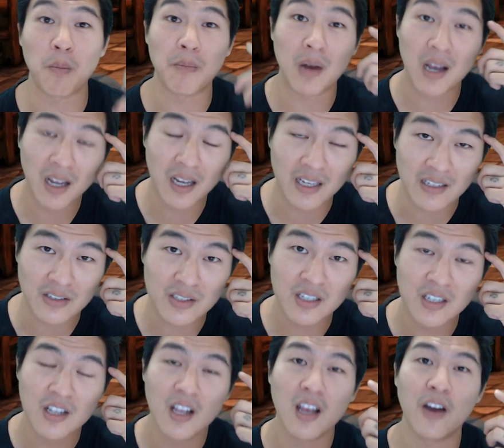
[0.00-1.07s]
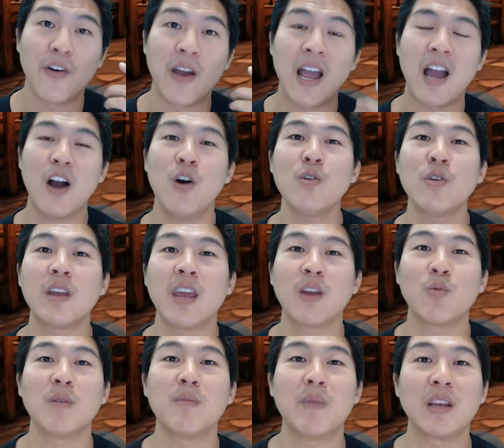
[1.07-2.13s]
and our minds of how
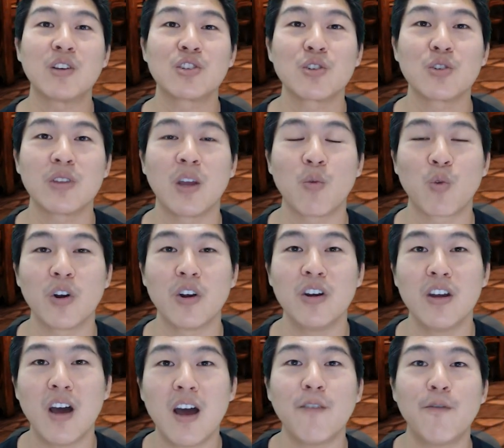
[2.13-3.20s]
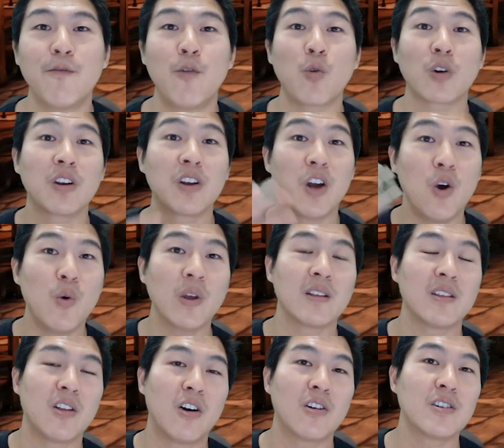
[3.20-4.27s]
can we make sure that we're not
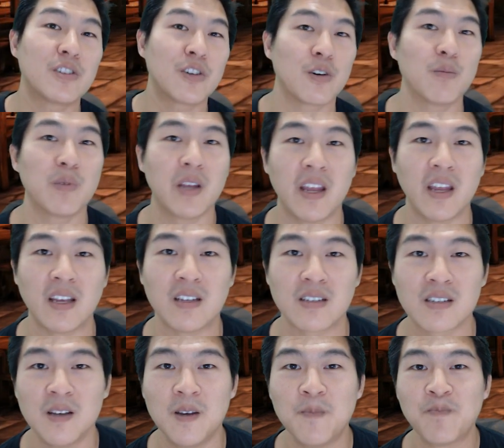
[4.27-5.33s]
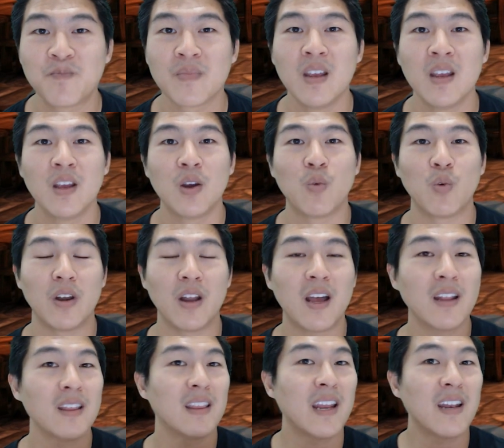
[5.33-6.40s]
foregoing long-term gains. We're
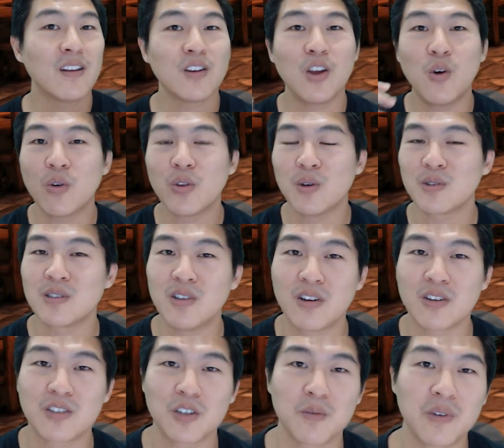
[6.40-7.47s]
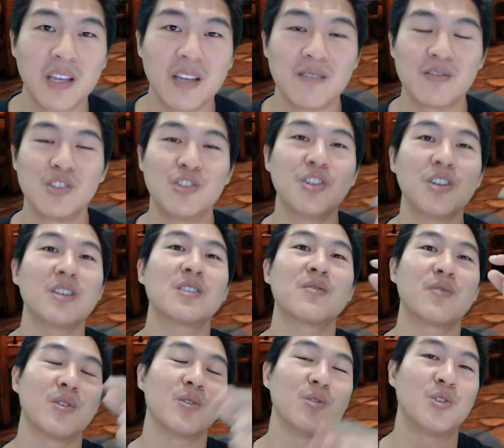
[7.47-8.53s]
not letting go of those long-term gains
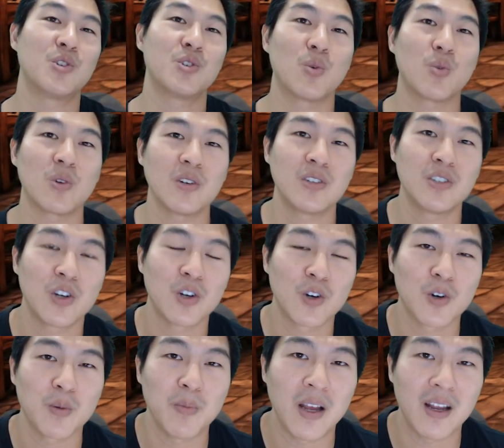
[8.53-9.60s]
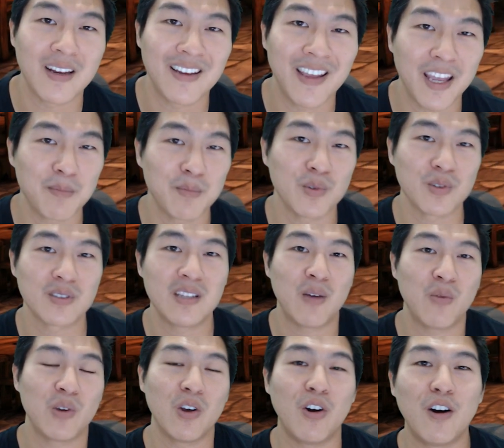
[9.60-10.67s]
just for those short-term gambles
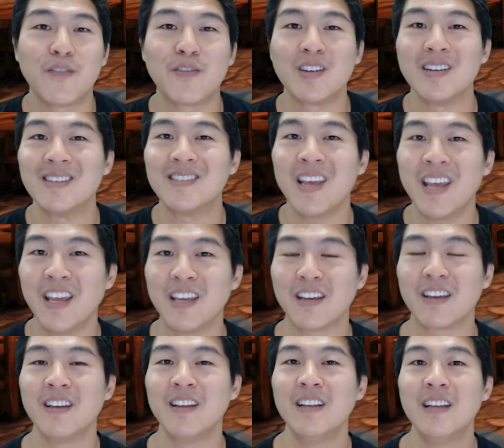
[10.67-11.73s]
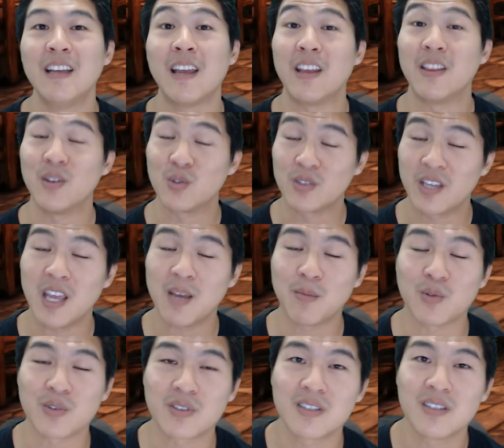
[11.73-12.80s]
that we often take. And those
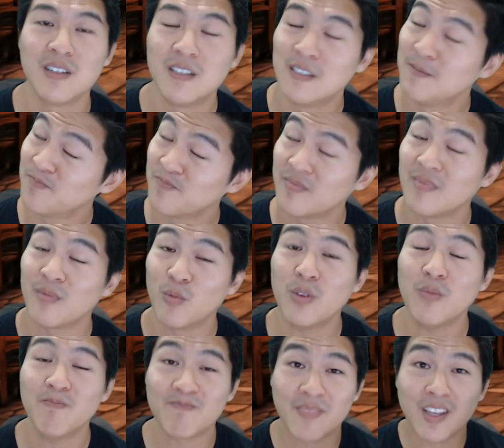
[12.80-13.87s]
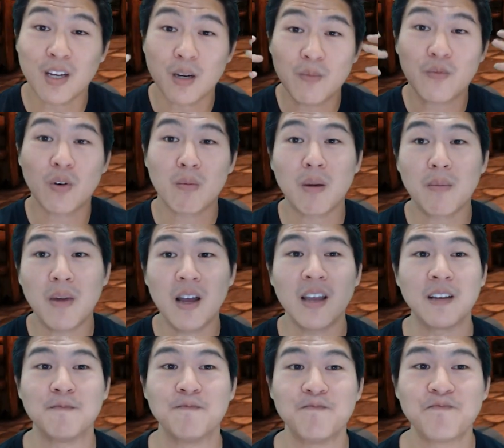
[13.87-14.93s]
gambles, well, they come from our
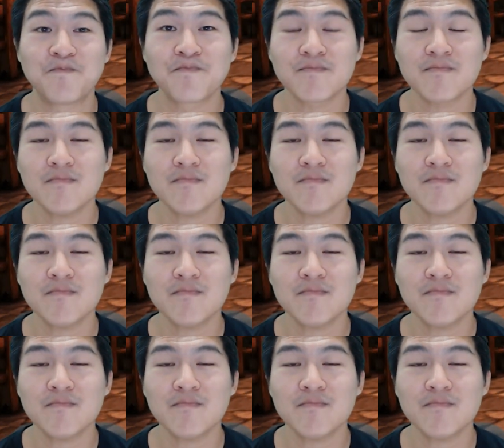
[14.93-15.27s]
mind.